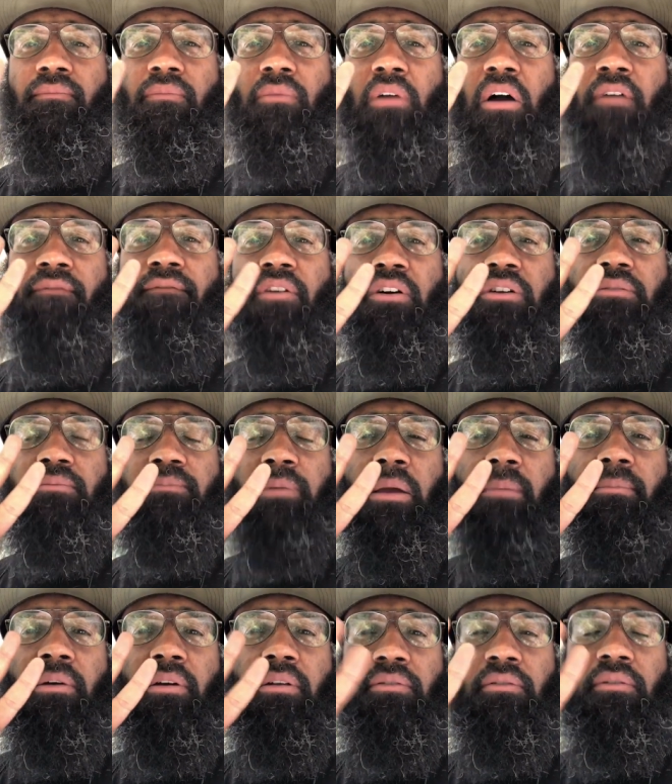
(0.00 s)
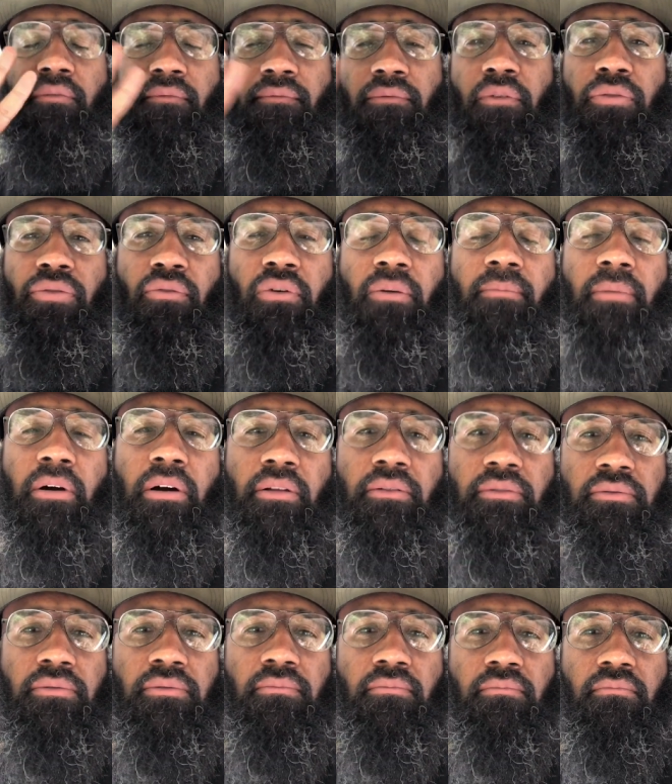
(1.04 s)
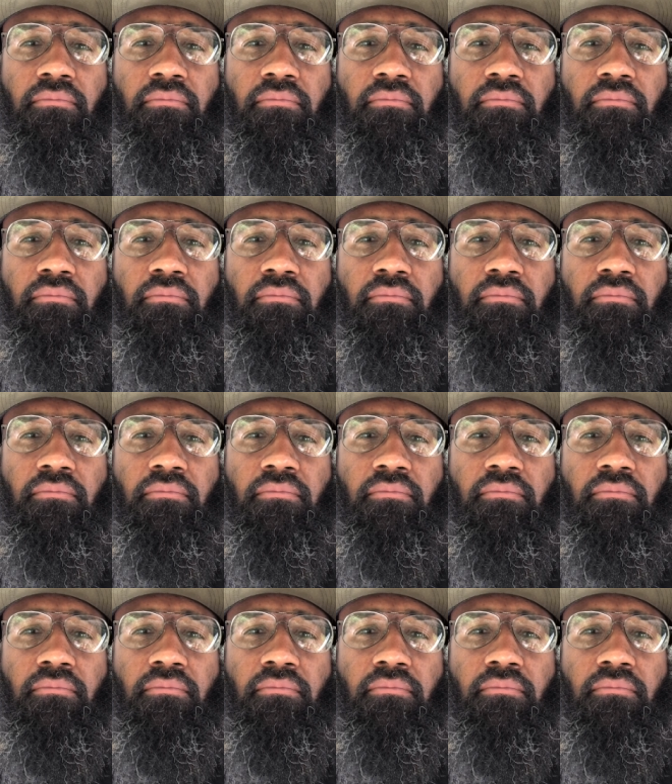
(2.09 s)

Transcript: Our first payment for three months.